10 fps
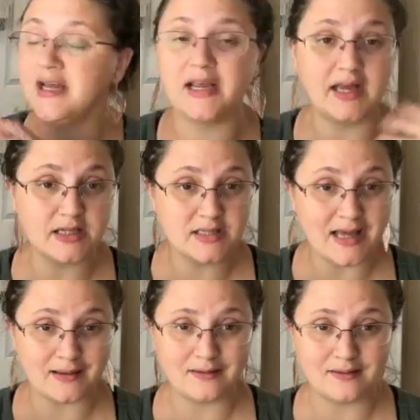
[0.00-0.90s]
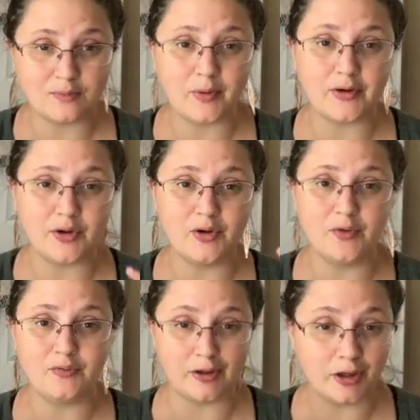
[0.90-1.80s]
And again, that's where you,
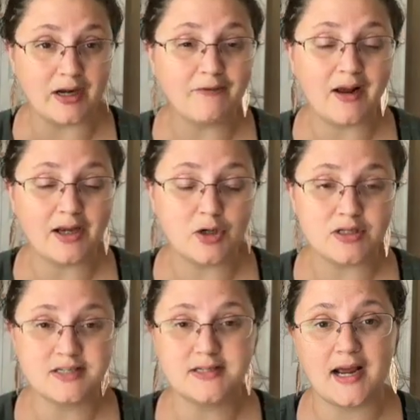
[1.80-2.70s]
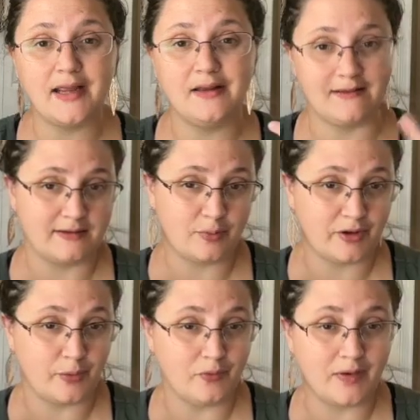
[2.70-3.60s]
if you're gonna find a Christian tie-in, that's where
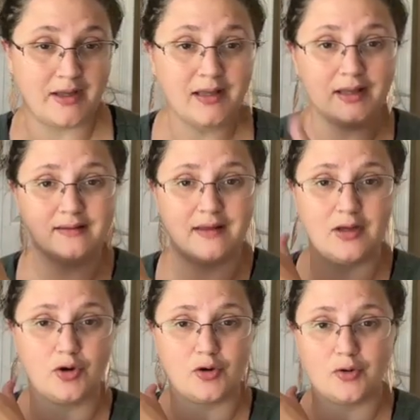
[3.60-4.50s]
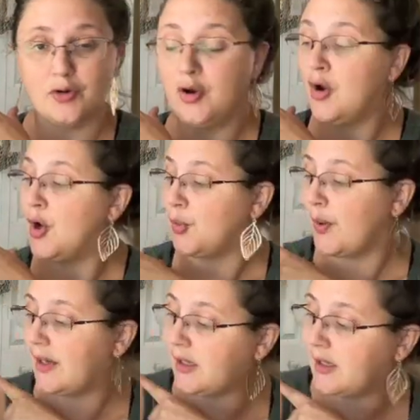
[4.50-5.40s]
you will find it, is in her
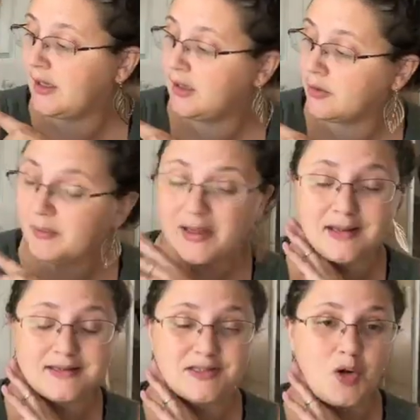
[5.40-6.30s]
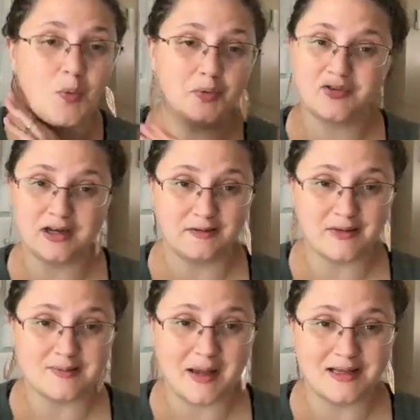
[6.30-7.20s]
writing here, because almost none of
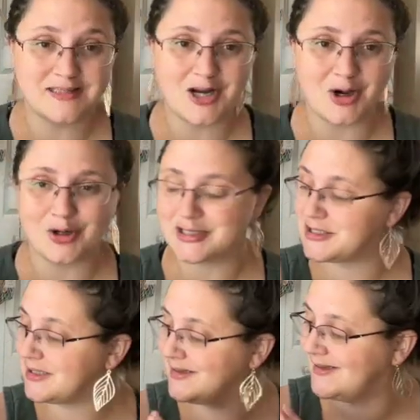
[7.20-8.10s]
the spines are Christian.